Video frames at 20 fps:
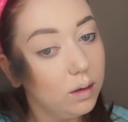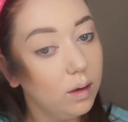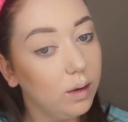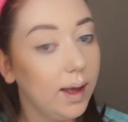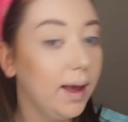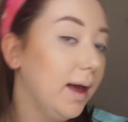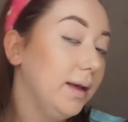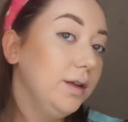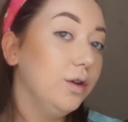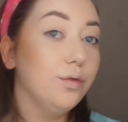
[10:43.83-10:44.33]

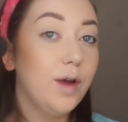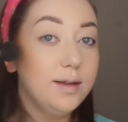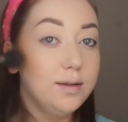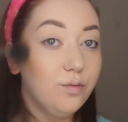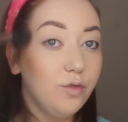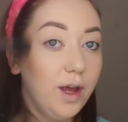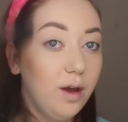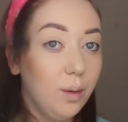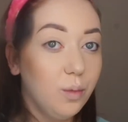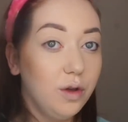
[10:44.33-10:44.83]
Okay, you're right
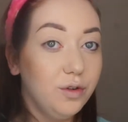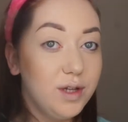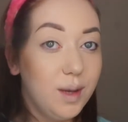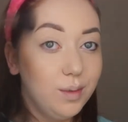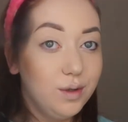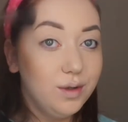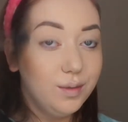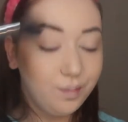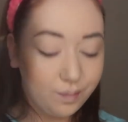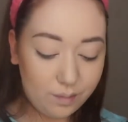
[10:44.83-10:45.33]
up around your
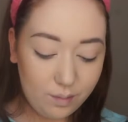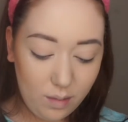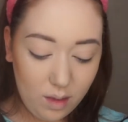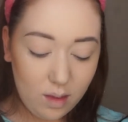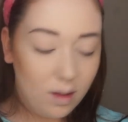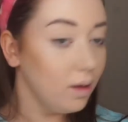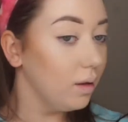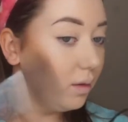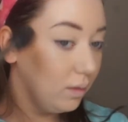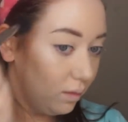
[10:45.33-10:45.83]
temples.
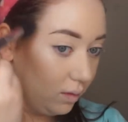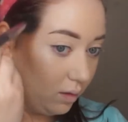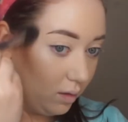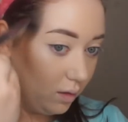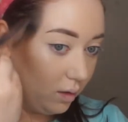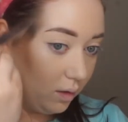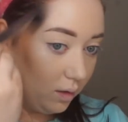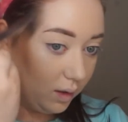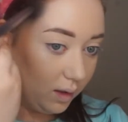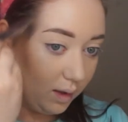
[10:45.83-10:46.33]

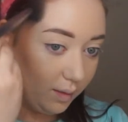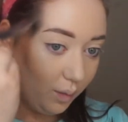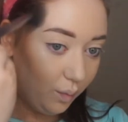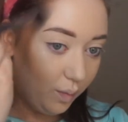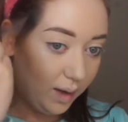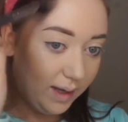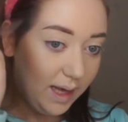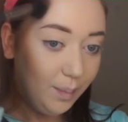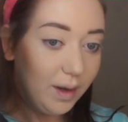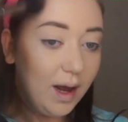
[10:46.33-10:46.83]
Keep it a
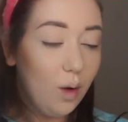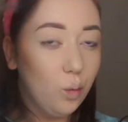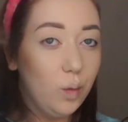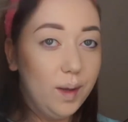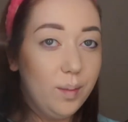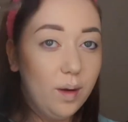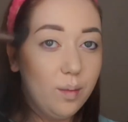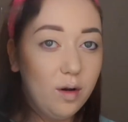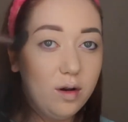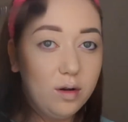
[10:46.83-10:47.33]
wee bit of
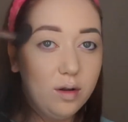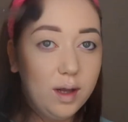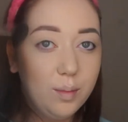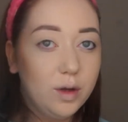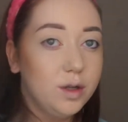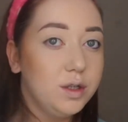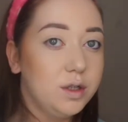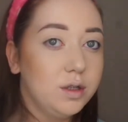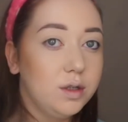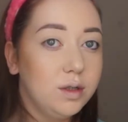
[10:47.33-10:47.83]
product on that
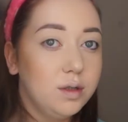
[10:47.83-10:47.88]
brush.